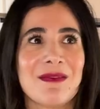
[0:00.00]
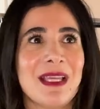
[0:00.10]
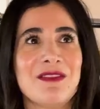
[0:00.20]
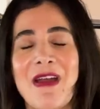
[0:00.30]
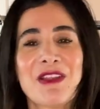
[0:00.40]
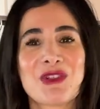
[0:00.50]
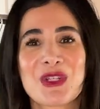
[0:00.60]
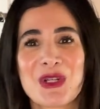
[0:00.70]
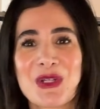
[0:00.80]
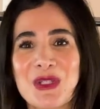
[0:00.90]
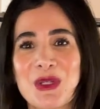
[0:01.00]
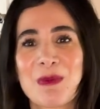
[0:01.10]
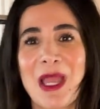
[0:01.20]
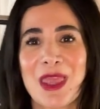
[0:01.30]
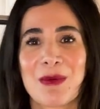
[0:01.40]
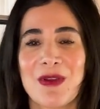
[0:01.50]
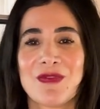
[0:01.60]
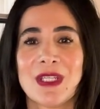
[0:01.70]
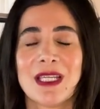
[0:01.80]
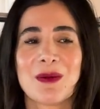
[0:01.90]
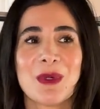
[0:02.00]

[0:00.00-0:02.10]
adventures or my thrifting?